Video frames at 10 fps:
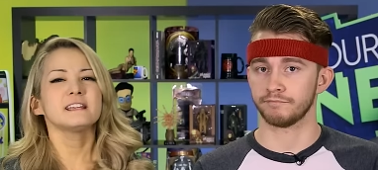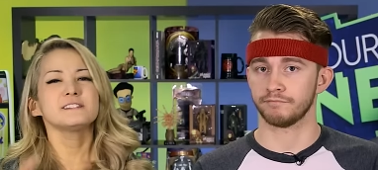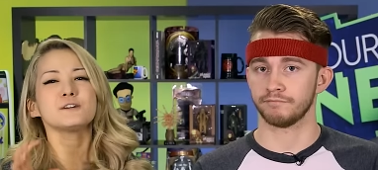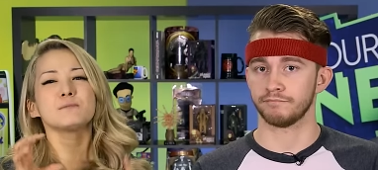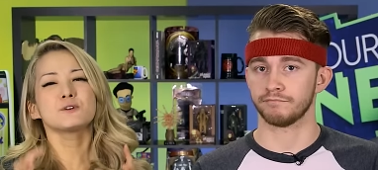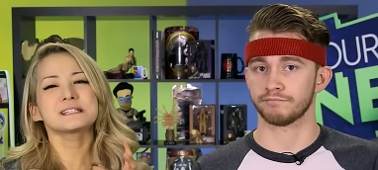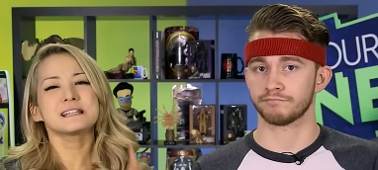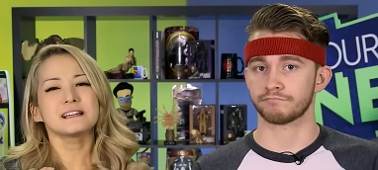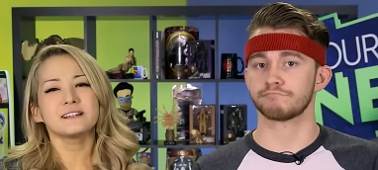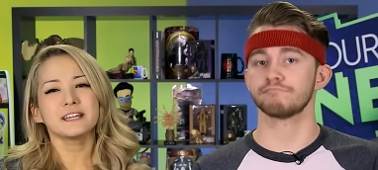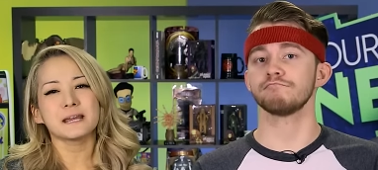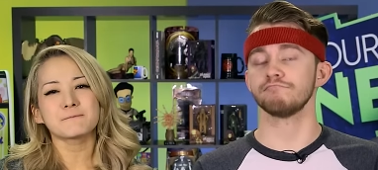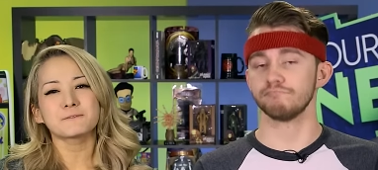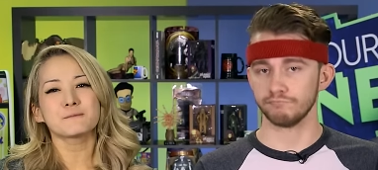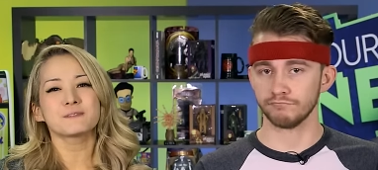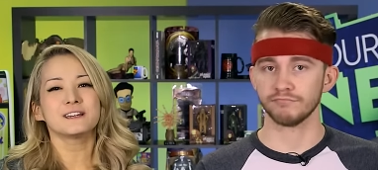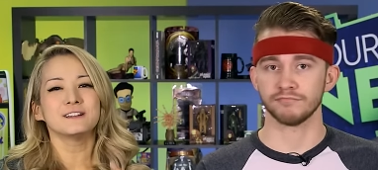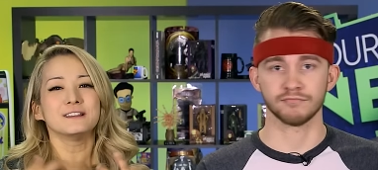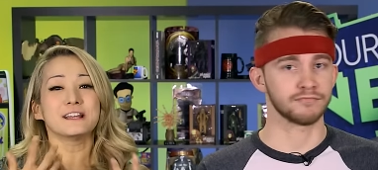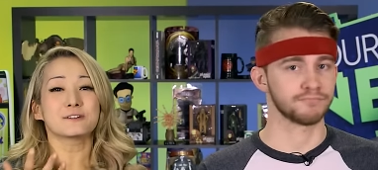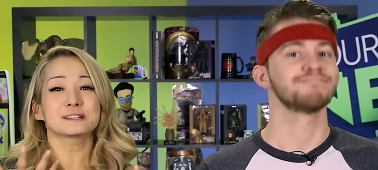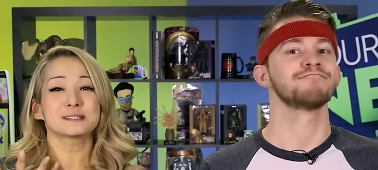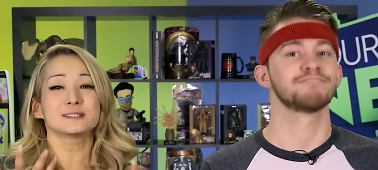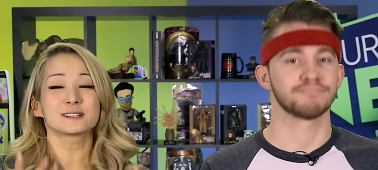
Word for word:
Speaker 1: The idea most likely came from the hilariously